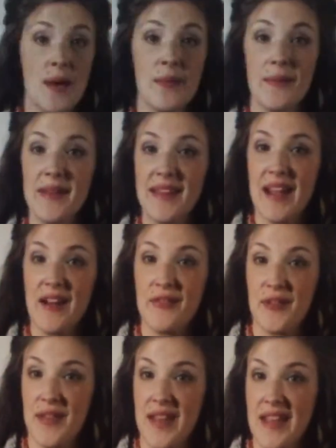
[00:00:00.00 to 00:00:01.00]
But be
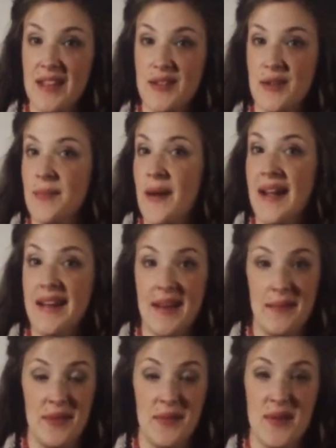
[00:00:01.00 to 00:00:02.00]
careful, the answer might
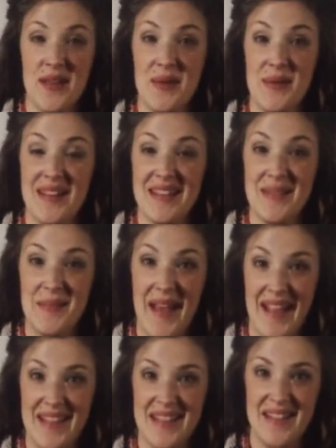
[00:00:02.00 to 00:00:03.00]
not be what you would
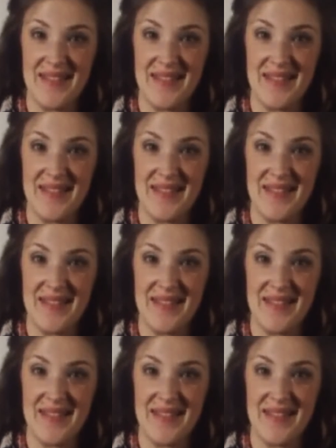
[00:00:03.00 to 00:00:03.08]
expect.